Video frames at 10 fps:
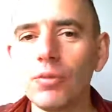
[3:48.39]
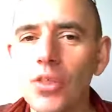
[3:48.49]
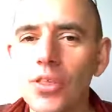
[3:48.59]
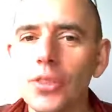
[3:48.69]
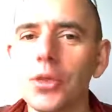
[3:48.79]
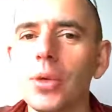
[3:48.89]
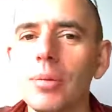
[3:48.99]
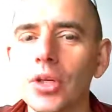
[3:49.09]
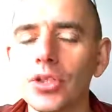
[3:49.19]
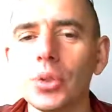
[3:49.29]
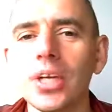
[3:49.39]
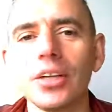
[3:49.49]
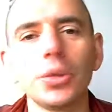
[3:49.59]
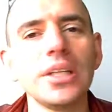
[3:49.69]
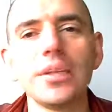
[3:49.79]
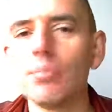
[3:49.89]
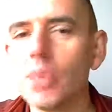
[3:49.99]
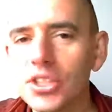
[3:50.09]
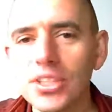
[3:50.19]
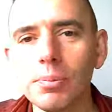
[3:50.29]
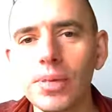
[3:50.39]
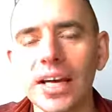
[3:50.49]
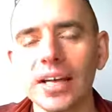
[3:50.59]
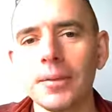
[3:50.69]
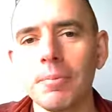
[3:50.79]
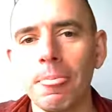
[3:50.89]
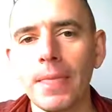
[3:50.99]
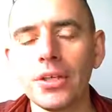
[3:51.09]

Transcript: If within three months you can really multiply